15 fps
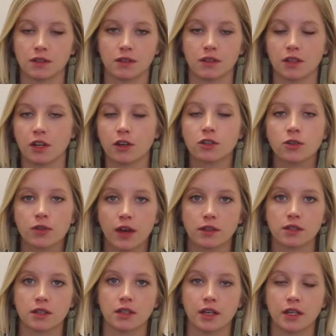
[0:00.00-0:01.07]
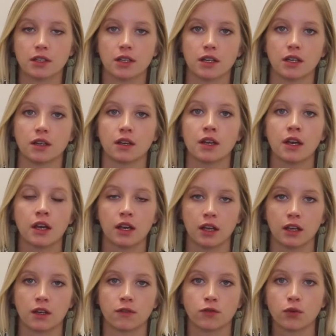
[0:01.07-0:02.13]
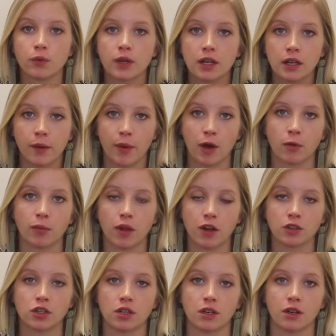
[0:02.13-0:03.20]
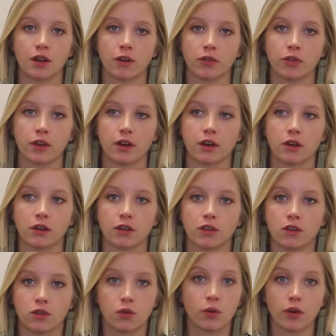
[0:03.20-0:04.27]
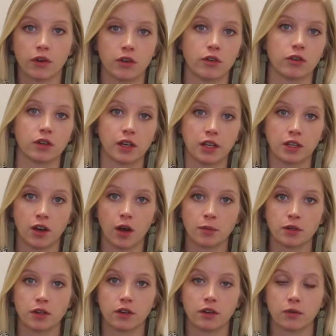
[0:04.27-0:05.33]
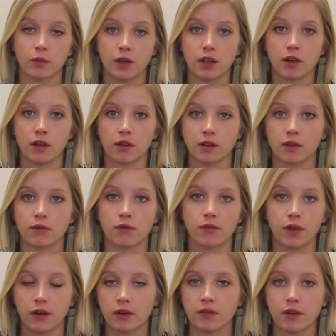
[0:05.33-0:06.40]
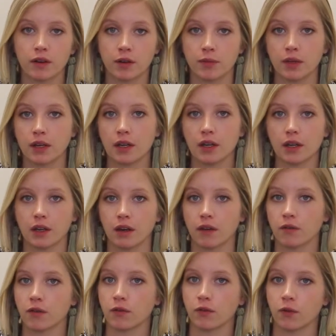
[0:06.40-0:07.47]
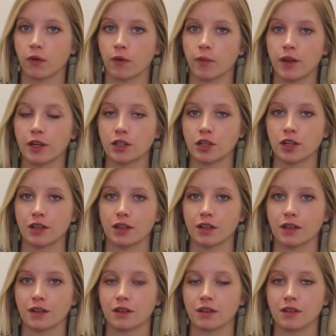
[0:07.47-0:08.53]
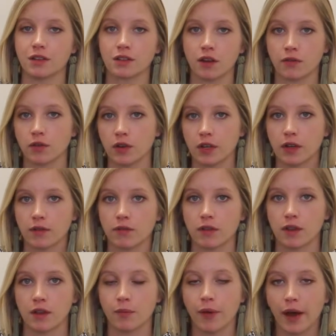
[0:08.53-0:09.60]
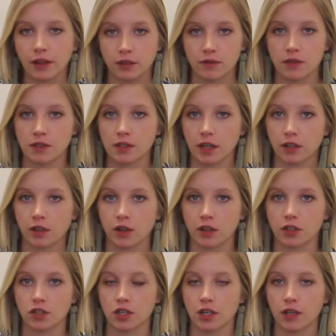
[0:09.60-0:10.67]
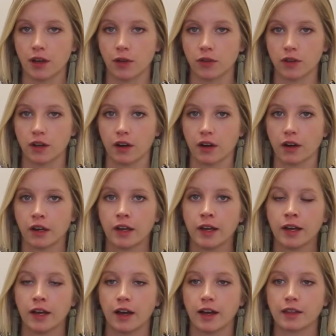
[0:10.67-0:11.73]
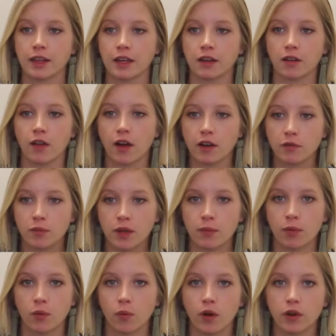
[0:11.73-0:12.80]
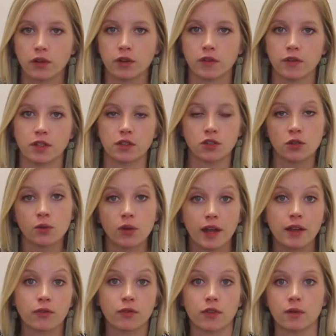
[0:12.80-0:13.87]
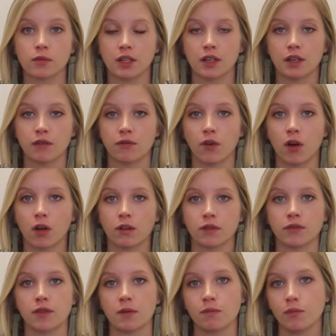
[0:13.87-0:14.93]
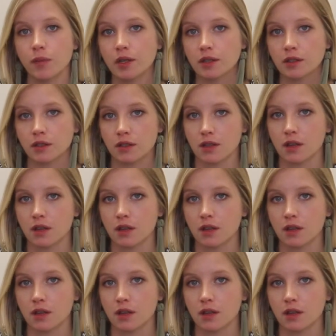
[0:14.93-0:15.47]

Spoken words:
the year 2018, and if you're reading about blockchain in healthcare, you are an early adopter. We are at the very, very beginning of the formation and the discovery of the impact of this technology in healthcare. I think a lot of people wonder if it's too late for them to get involved, if they miss